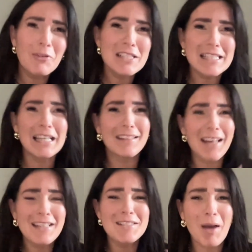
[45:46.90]
but we'll see.
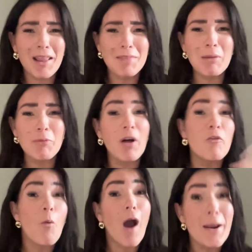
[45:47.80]
Next month maybe we'll
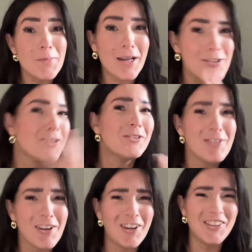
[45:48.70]
have 1 bundle.
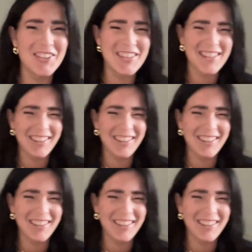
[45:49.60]
Who knows?